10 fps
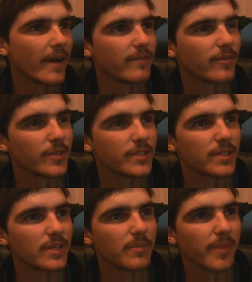foot,
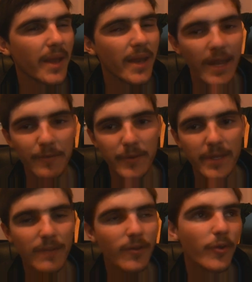Ben Henry
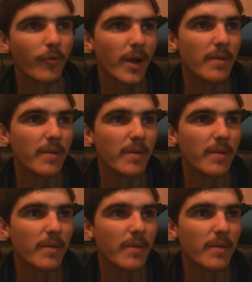giving it away.